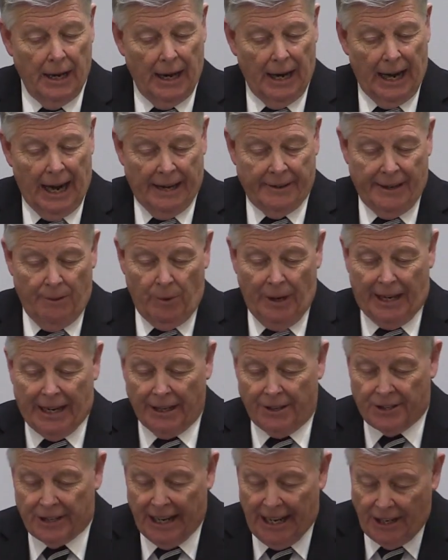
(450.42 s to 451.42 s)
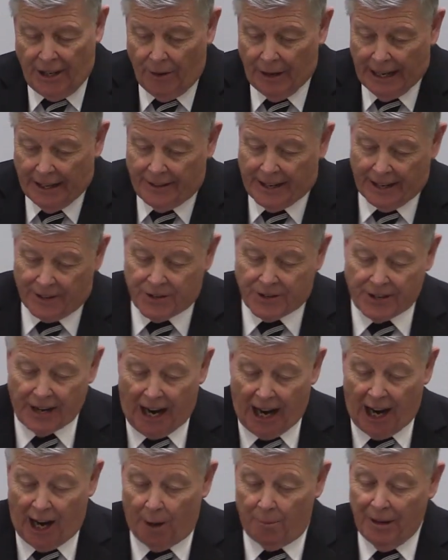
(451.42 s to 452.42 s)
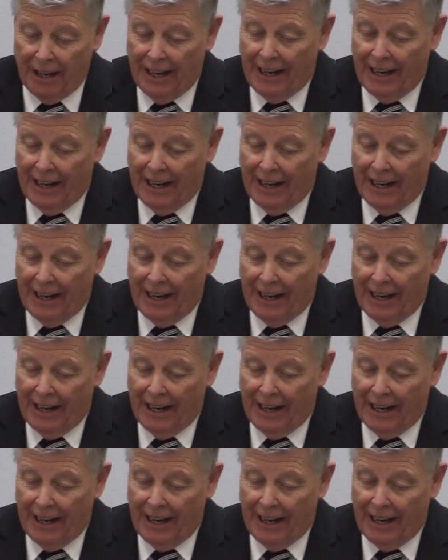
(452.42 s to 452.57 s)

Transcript: And then we continue into Psalm